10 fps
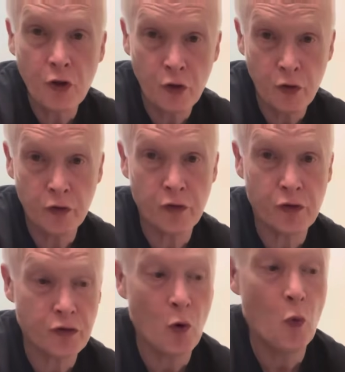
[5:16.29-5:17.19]

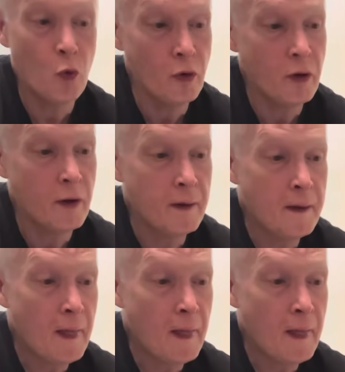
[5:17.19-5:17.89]
hertz tone,